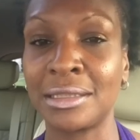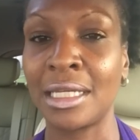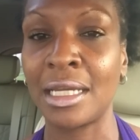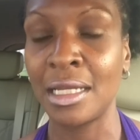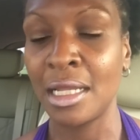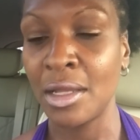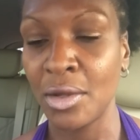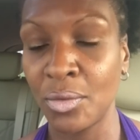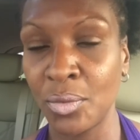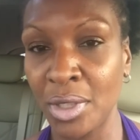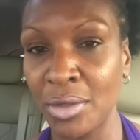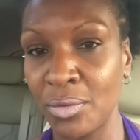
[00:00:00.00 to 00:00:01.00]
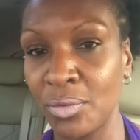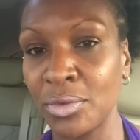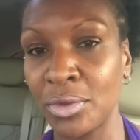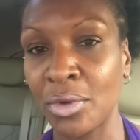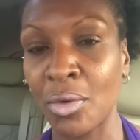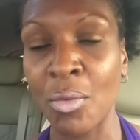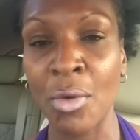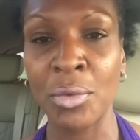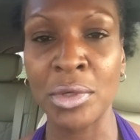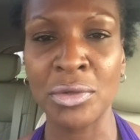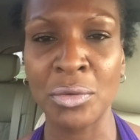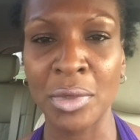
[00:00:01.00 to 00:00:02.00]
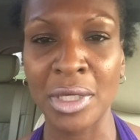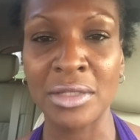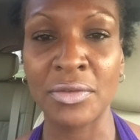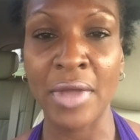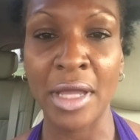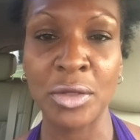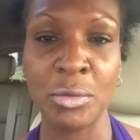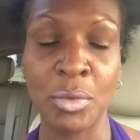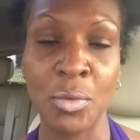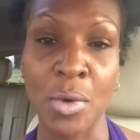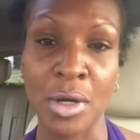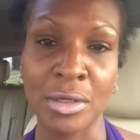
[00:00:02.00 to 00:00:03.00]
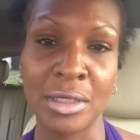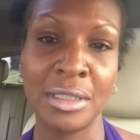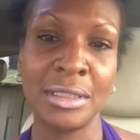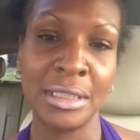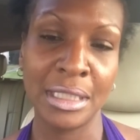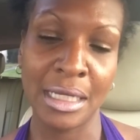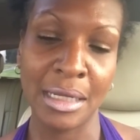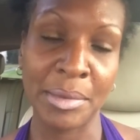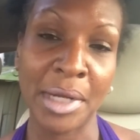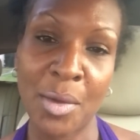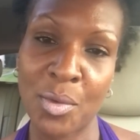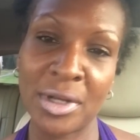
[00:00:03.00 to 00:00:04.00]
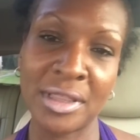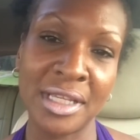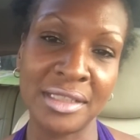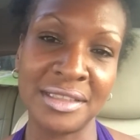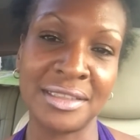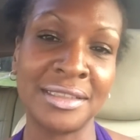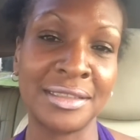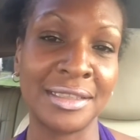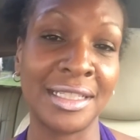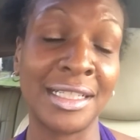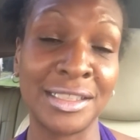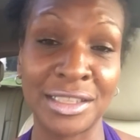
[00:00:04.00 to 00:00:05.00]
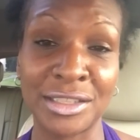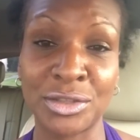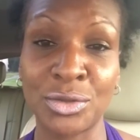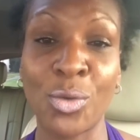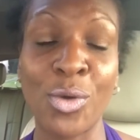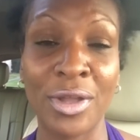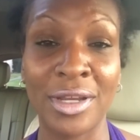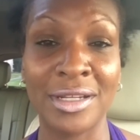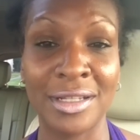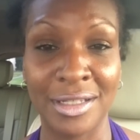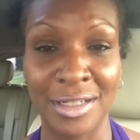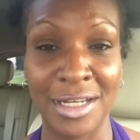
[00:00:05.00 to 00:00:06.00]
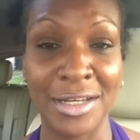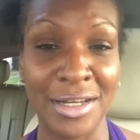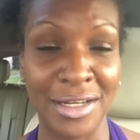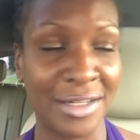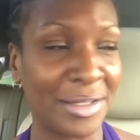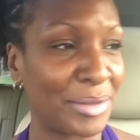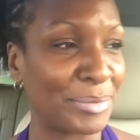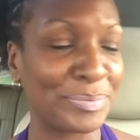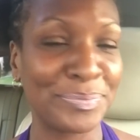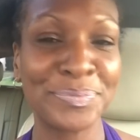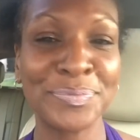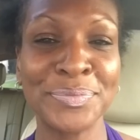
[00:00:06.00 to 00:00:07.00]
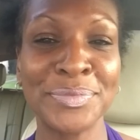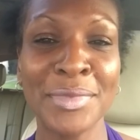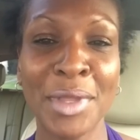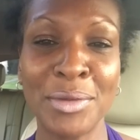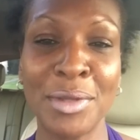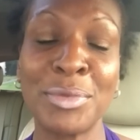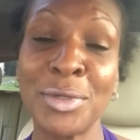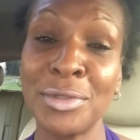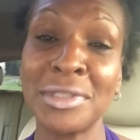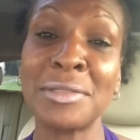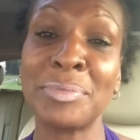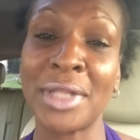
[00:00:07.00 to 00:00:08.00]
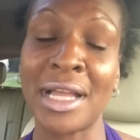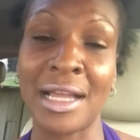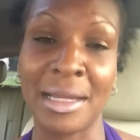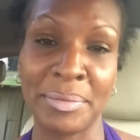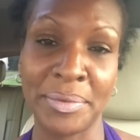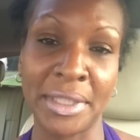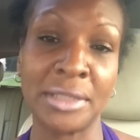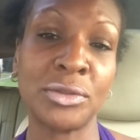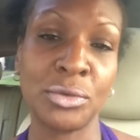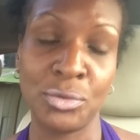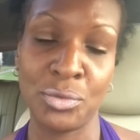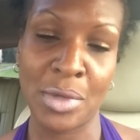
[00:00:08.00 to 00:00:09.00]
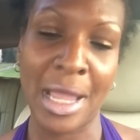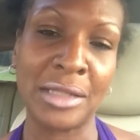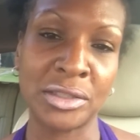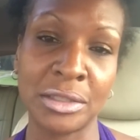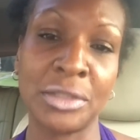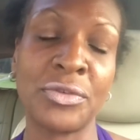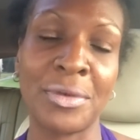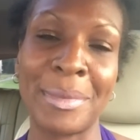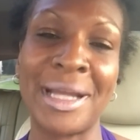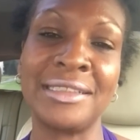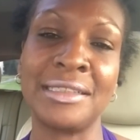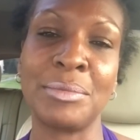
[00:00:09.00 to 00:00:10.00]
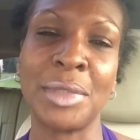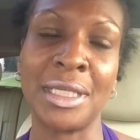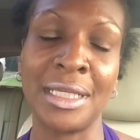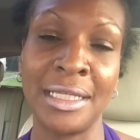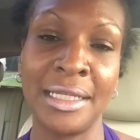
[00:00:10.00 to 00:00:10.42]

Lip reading: that what we're doing is valuable work. And I want to thank the sister that I just saw in the beauty supply place who actually reminded me